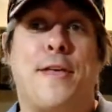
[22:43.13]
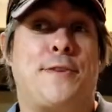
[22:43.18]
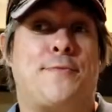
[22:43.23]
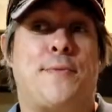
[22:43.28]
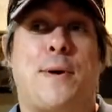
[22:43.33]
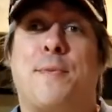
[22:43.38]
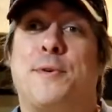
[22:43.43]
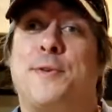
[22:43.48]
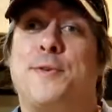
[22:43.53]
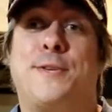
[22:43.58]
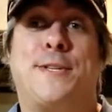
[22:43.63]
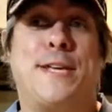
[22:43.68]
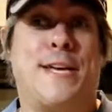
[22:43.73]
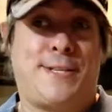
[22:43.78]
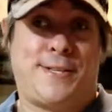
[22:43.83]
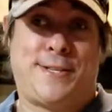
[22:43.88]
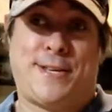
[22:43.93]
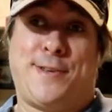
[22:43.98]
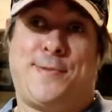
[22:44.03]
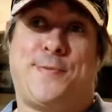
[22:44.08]
That's why I'm gonna do a
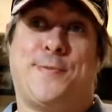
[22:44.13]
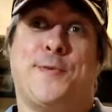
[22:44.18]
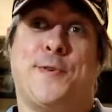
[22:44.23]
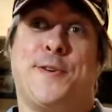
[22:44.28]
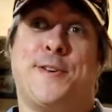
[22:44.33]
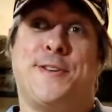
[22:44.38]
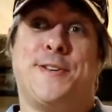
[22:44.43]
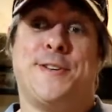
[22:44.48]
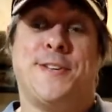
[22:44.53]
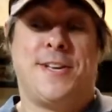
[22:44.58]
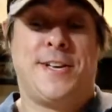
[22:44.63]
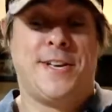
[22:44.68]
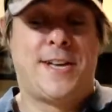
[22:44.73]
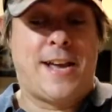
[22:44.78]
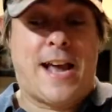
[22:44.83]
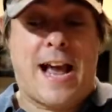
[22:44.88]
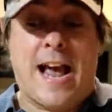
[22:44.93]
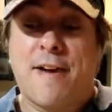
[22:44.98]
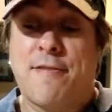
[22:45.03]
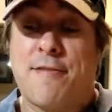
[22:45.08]
taste test for you.
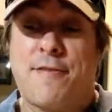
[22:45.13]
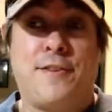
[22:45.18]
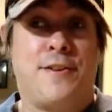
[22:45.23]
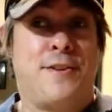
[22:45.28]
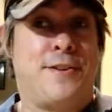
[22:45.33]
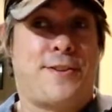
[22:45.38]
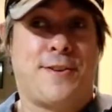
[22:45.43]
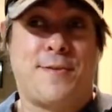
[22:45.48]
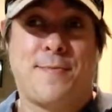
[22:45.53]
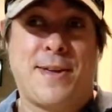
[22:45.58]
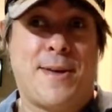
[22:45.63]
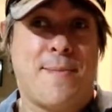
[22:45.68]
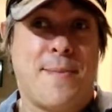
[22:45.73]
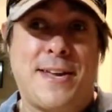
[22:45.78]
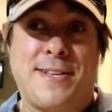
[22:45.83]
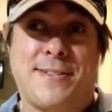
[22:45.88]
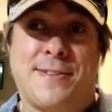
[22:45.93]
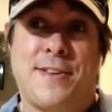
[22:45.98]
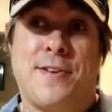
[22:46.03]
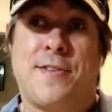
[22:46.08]
I have a feeling it's gonna be
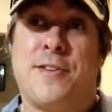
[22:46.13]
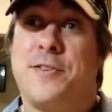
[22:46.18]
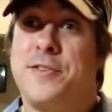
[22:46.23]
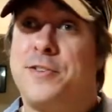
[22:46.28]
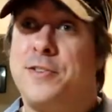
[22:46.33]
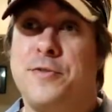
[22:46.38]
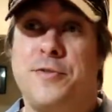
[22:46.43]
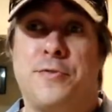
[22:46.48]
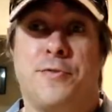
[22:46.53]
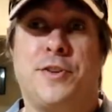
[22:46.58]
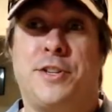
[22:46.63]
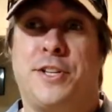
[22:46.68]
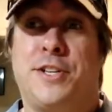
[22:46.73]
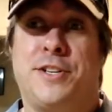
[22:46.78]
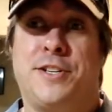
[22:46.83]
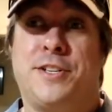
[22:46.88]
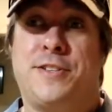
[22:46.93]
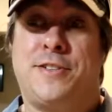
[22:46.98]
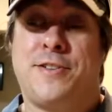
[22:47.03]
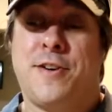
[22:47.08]
amazing though. They're 2 really
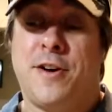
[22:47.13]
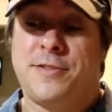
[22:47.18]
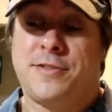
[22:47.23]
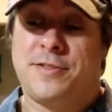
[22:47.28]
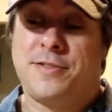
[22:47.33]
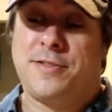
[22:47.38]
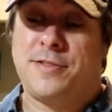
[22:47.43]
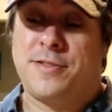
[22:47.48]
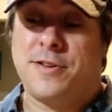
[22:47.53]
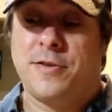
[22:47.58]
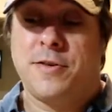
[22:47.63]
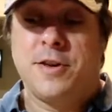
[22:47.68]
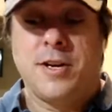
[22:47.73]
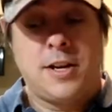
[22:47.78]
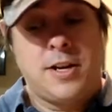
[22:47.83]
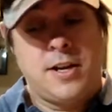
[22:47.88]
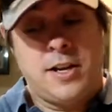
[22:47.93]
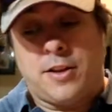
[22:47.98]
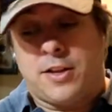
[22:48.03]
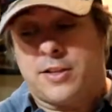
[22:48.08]
good sauces. So
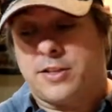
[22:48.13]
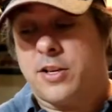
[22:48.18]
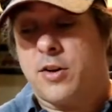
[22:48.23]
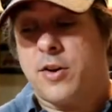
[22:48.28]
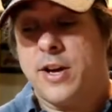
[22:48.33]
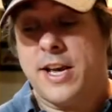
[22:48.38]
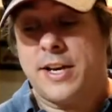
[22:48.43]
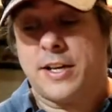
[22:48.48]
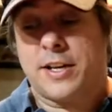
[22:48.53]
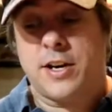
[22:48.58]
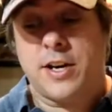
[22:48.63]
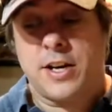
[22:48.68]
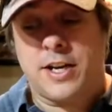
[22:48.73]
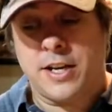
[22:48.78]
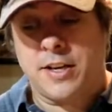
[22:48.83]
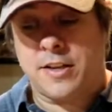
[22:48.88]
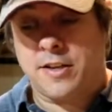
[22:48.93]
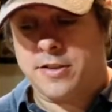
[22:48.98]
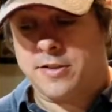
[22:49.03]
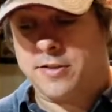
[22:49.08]
let's go ahead and cut
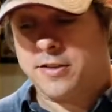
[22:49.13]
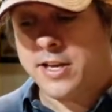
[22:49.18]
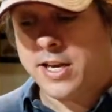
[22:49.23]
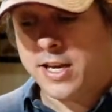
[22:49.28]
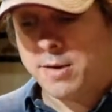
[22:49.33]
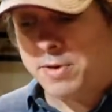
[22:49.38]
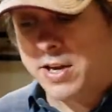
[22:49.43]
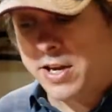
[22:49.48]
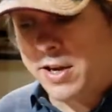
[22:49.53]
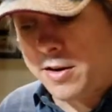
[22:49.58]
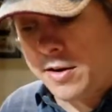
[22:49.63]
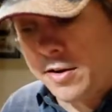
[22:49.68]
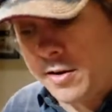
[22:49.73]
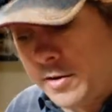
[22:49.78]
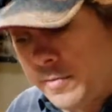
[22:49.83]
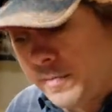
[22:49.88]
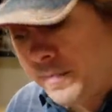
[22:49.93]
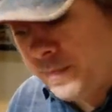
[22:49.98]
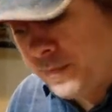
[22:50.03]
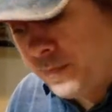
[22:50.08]
into this thing,
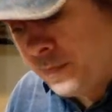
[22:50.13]
man.